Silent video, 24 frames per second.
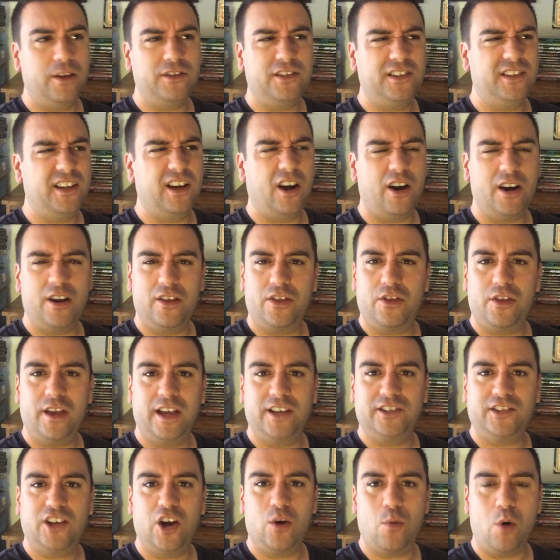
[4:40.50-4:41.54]
All these kind of
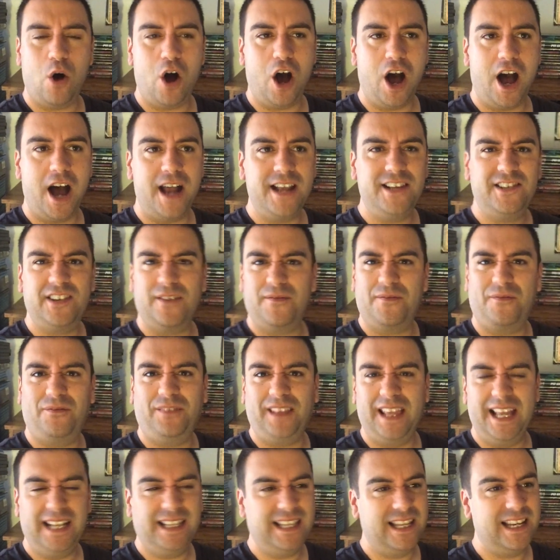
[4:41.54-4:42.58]
things go on. He's
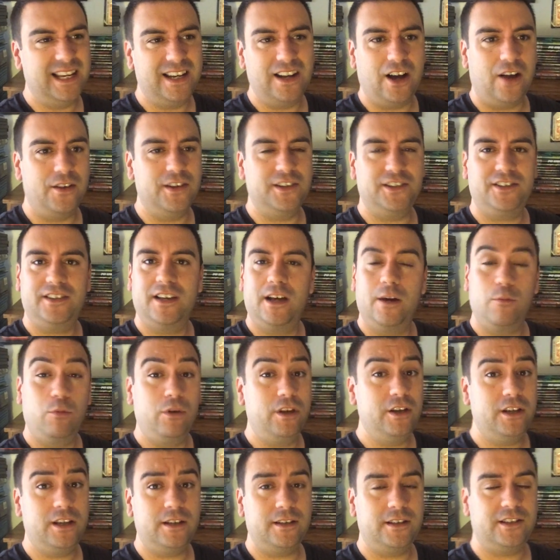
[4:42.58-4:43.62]
conflicted and all this
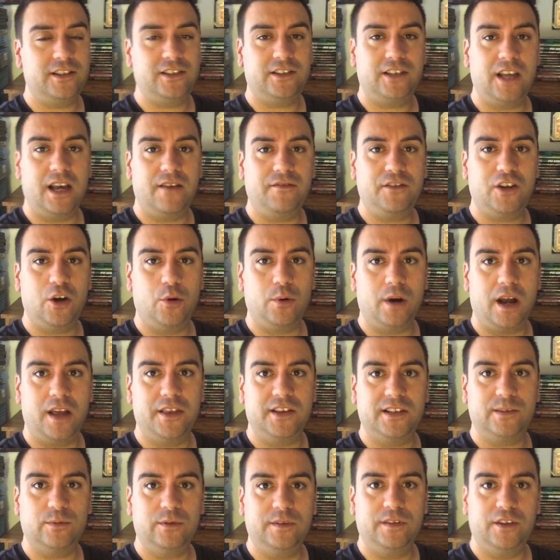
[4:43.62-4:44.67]
really good stuff going on in
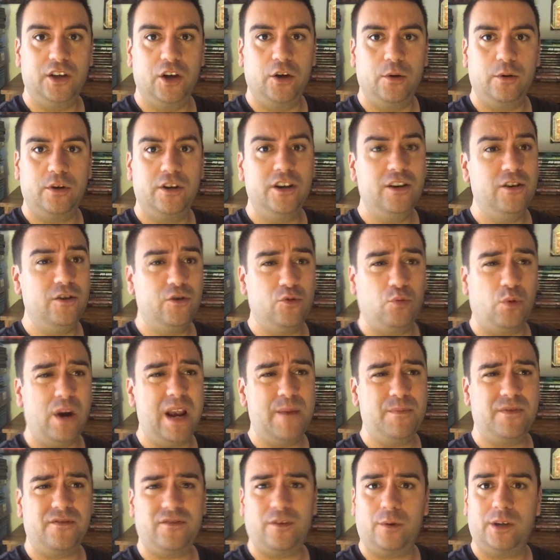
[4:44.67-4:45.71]
this movie, though.
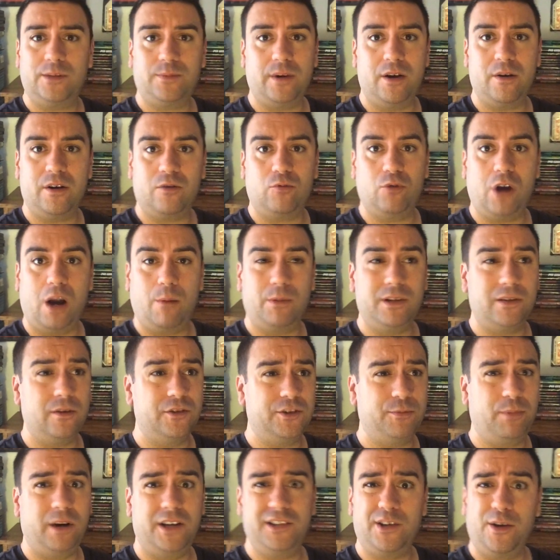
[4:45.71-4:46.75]
Great performance by Eric Roberts. I was
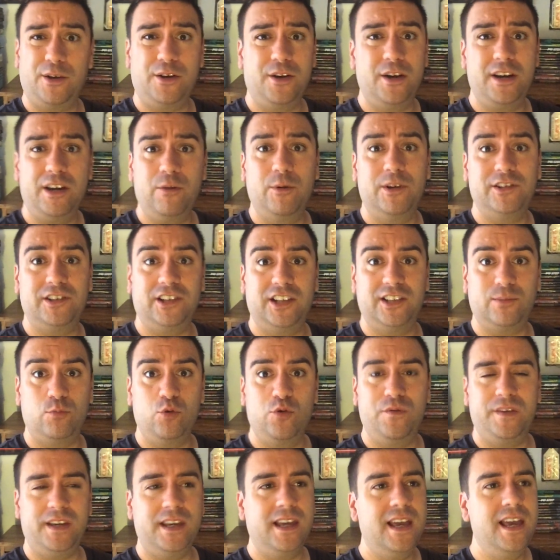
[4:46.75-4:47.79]
surprised how good he was in this
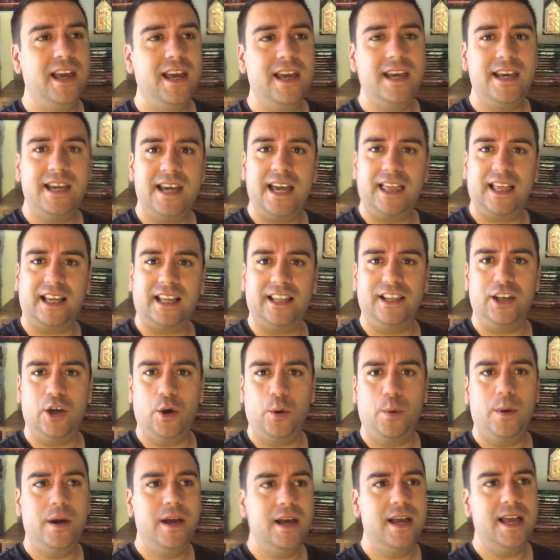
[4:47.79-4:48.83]
movie. He had like a, you
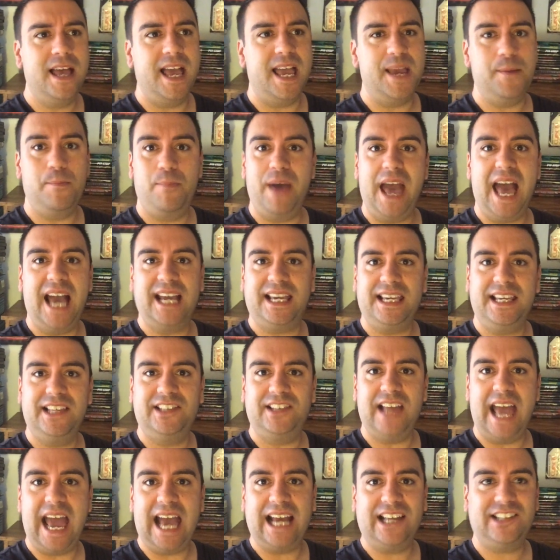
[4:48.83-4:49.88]
know, a back
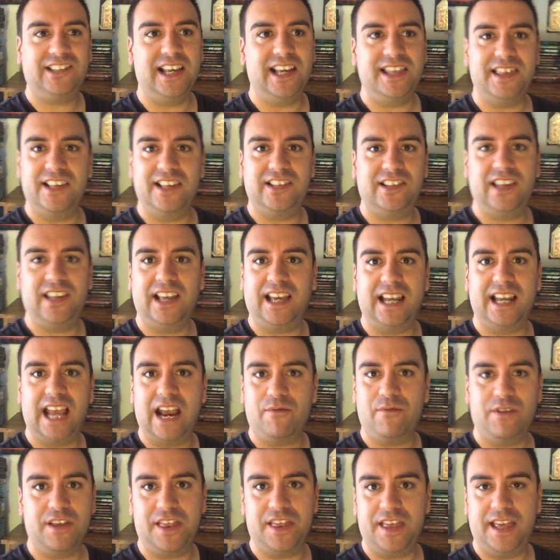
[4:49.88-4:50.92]
east accent in this thing and
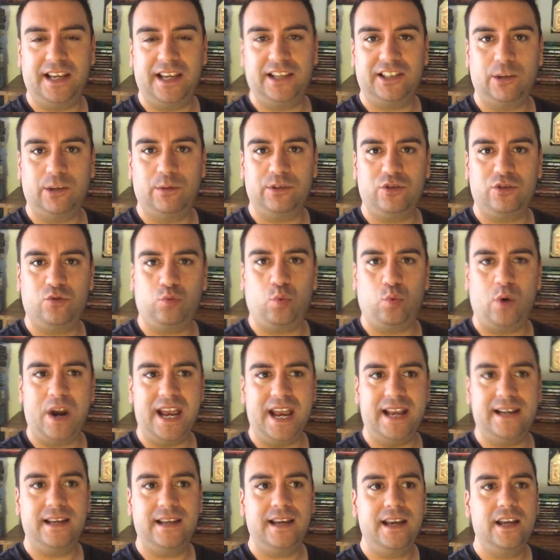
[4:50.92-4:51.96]
everything. So it was
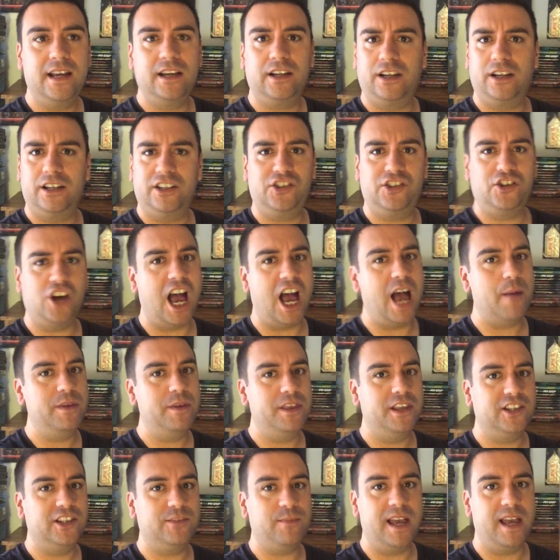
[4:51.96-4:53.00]
great. good job in
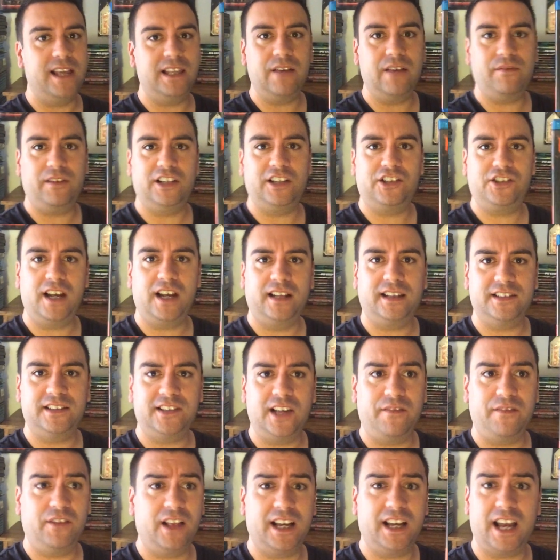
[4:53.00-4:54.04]
this, man. Definitely check this
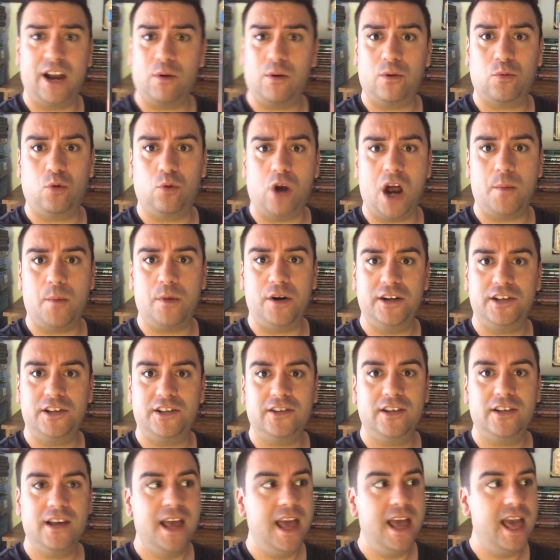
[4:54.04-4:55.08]
out. If you like Eric
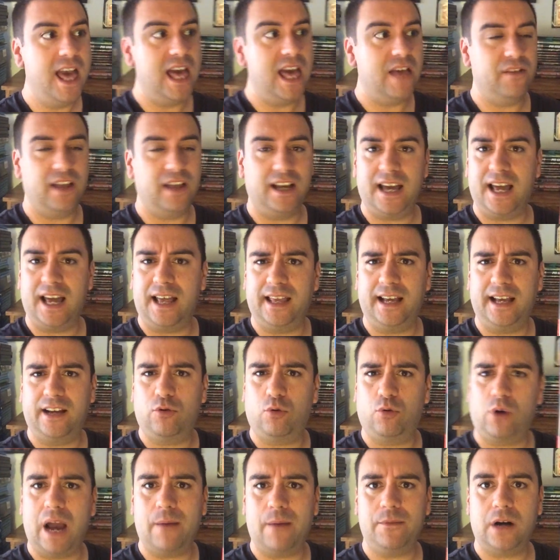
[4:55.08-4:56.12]
Roberts, if you like kind of like
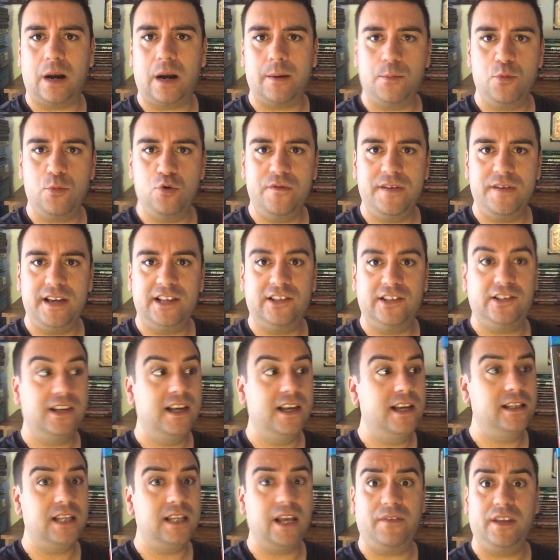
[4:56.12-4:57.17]
crime drama movies,
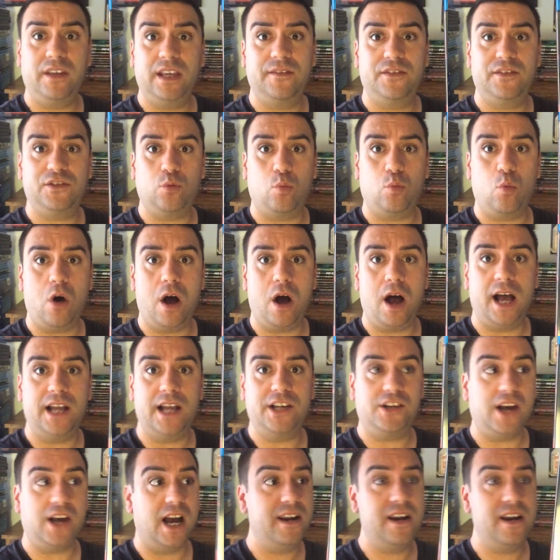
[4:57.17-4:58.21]
definitely give us a
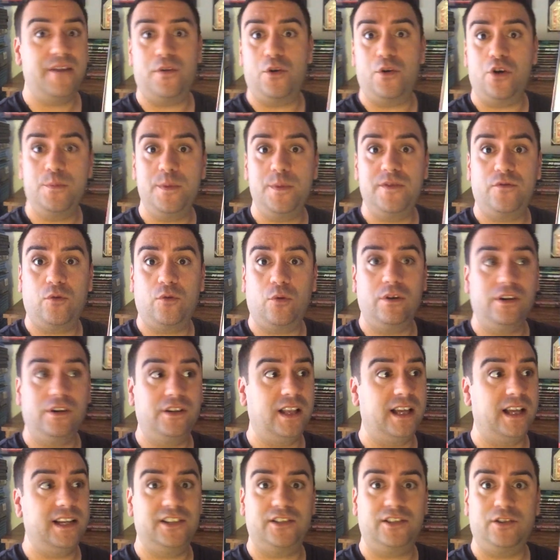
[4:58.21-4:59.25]
watch. I'd never heard it before
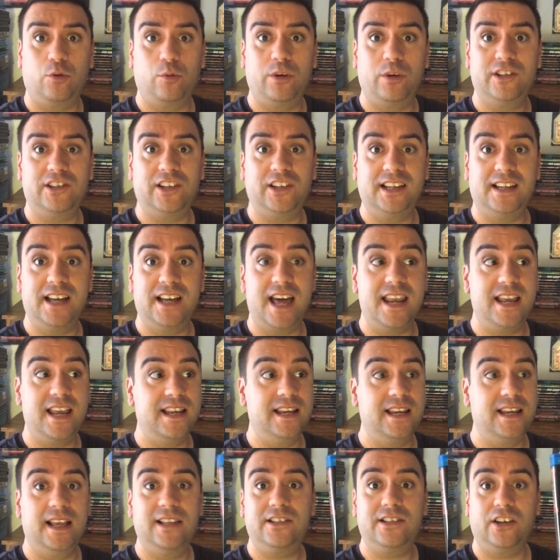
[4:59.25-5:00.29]
until I just recently got it,
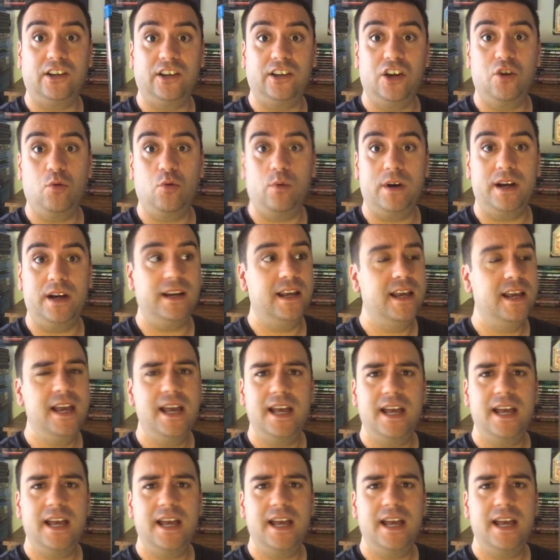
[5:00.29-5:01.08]
and it's a good one.